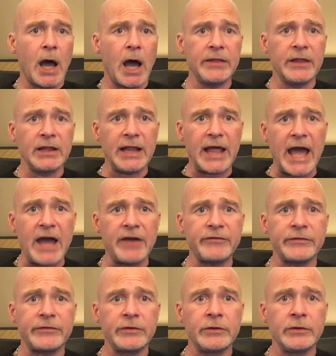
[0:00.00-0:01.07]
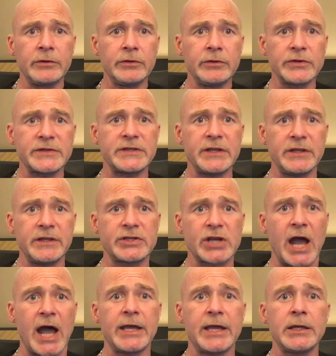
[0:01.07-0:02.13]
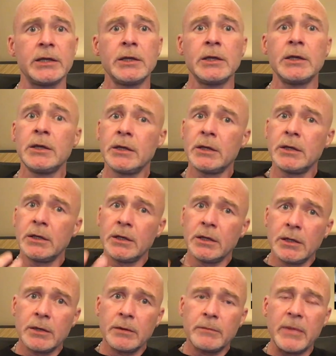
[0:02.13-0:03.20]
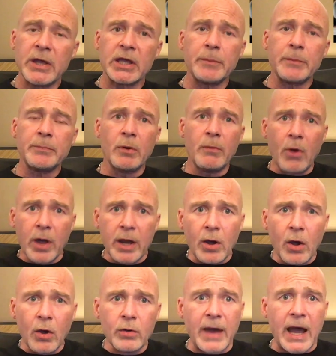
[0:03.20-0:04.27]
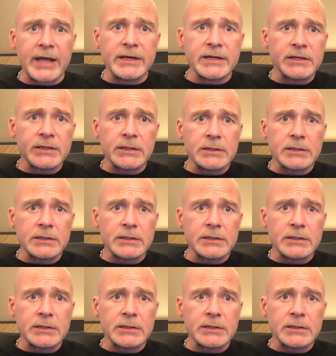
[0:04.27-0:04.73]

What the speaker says: On the left, you'll see the giant. Make up your own mind.